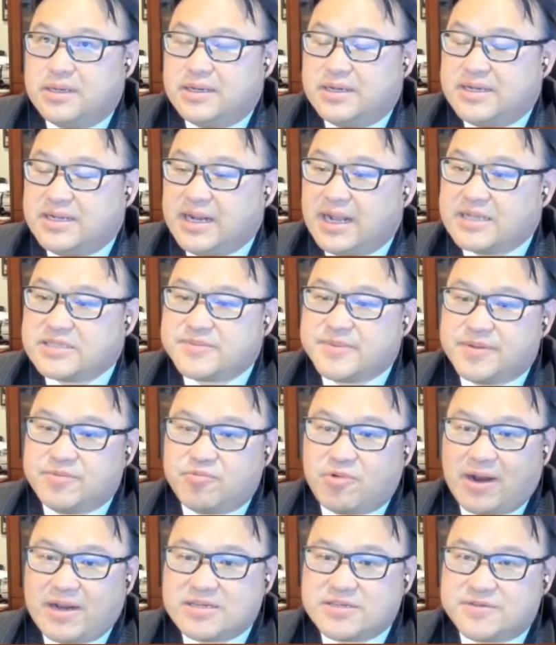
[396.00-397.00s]
It has been
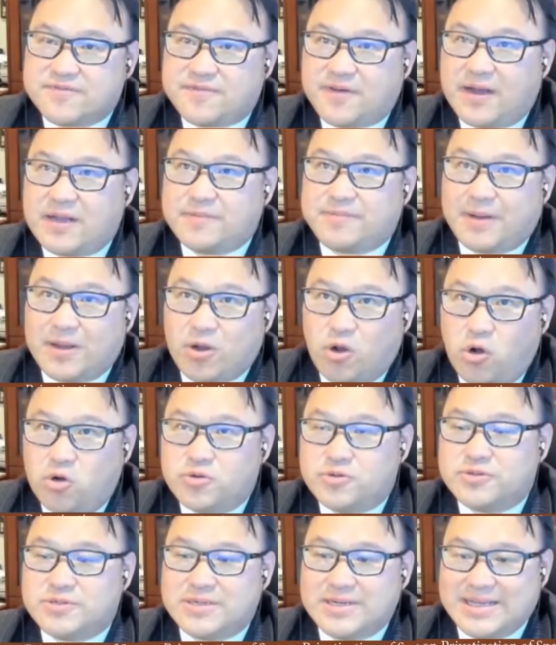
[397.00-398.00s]
ratified by
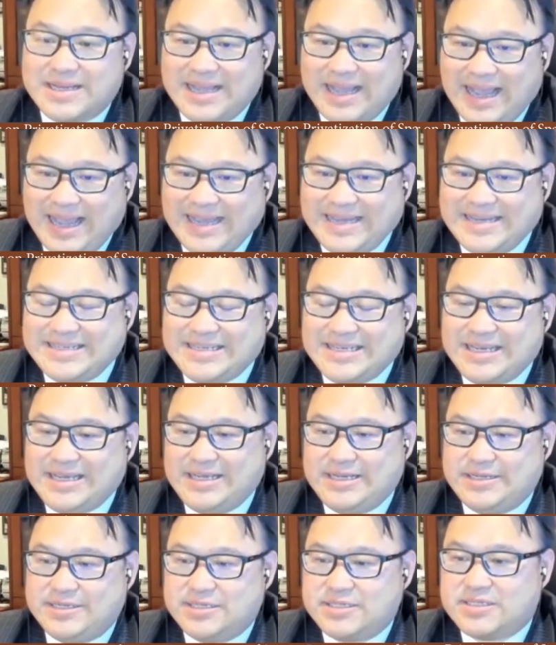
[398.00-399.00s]
only
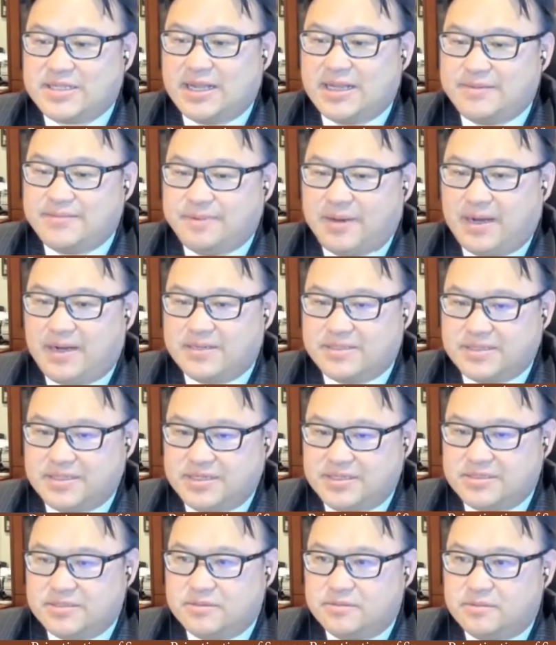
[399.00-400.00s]
18 state
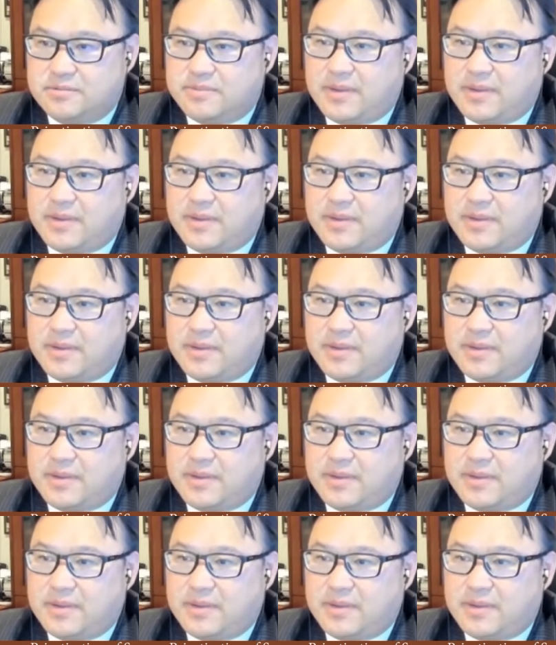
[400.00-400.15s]
parties.